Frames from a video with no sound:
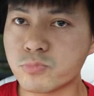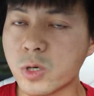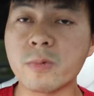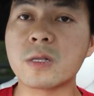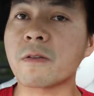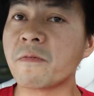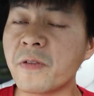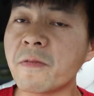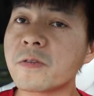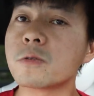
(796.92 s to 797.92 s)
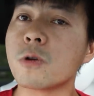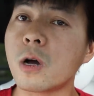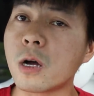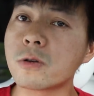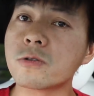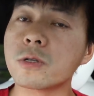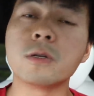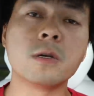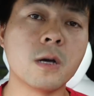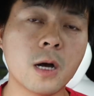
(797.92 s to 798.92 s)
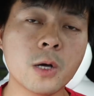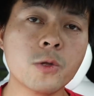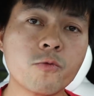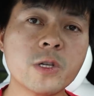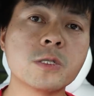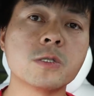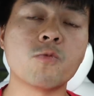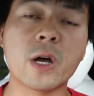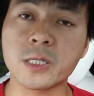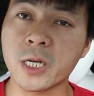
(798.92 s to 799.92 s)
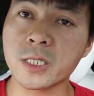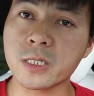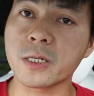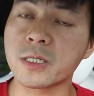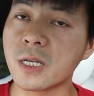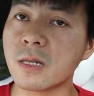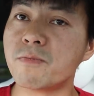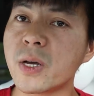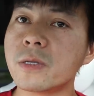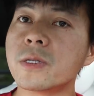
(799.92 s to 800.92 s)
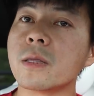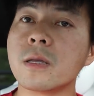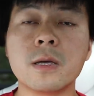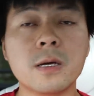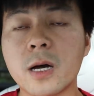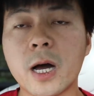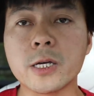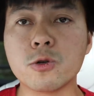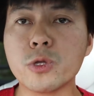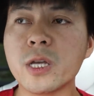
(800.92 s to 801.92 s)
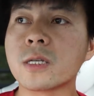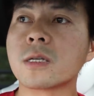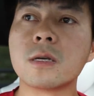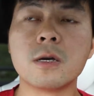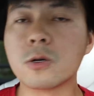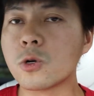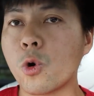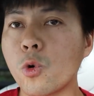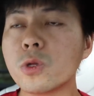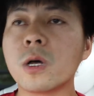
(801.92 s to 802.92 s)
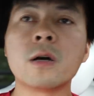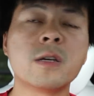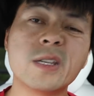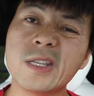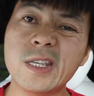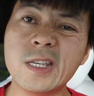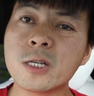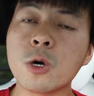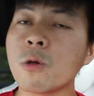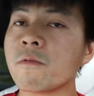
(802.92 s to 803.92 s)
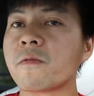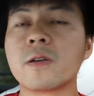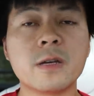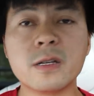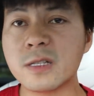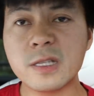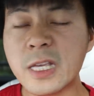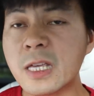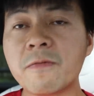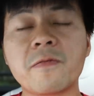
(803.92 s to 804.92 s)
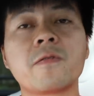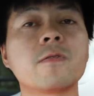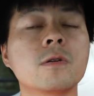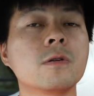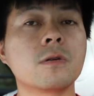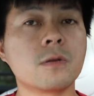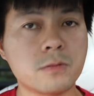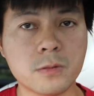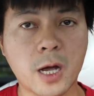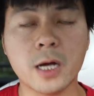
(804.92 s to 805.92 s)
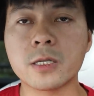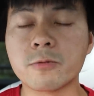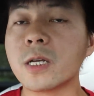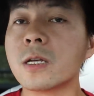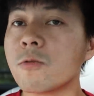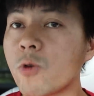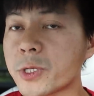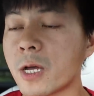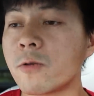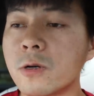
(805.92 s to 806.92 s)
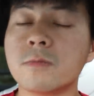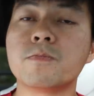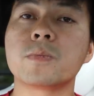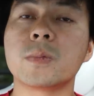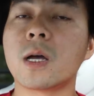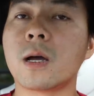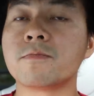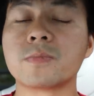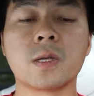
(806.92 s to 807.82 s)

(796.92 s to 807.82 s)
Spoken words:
probably 50 to 100 other reasons why Tesla is still better than Ioniq, Kona, e-Golf, Leaf, i3, whatever. Yeah.